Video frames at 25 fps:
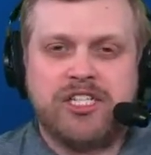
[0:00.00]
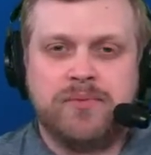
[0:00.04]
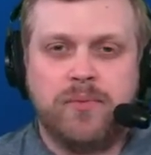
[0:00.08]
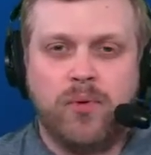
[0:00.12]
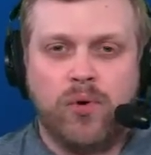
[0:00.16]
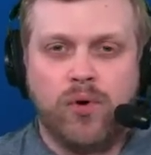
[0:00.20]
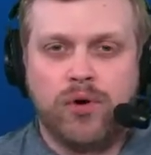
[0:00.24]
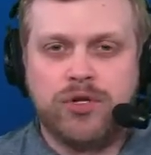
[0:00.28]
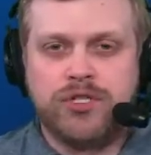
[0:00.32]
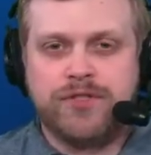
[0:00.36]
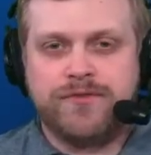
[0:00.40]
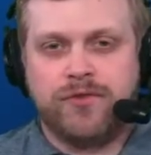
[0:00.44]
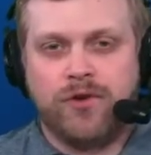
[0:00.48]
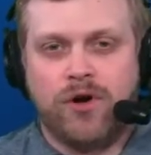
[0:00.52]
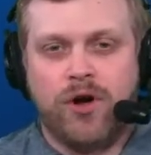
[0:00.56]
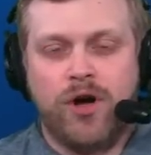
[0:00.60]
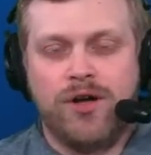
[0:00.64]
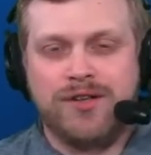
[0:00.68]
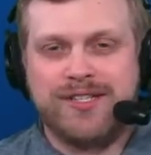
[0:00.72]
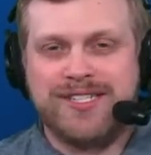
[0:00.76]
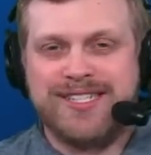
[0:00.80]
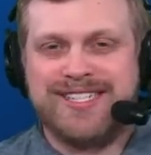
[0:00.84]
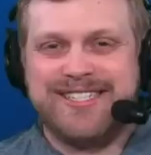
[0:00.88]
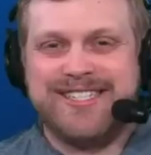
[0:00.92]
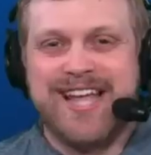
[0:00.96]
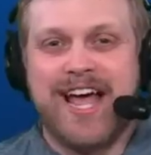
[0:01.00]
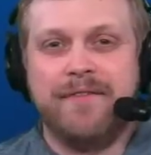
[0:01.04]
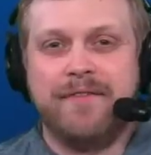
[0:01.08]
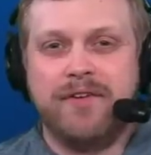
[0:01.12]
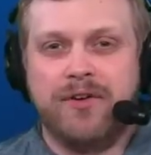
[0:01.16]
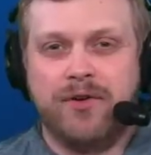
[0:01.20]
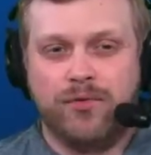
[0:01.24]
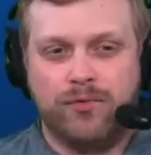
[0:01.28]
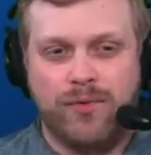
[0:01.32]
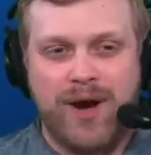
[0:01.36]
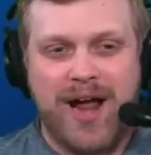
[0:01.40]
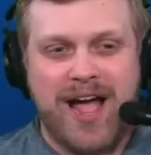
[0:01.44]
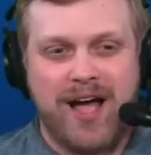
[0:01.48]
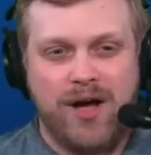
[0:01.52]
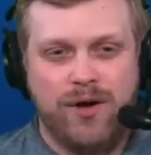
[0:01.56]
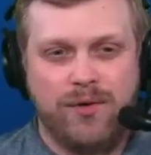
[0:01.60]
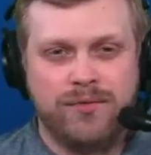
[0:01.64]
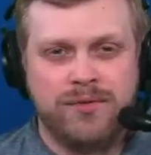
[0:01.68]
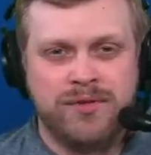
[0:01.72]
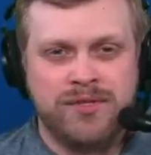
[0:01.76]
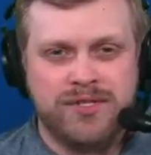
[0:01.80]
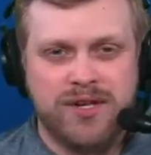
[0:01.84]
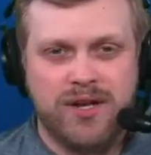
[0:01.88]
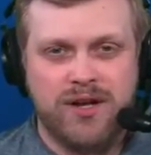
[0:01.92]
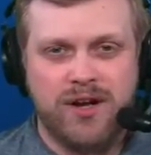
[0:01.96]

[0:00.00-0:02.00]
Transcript: Sports for all seven rounds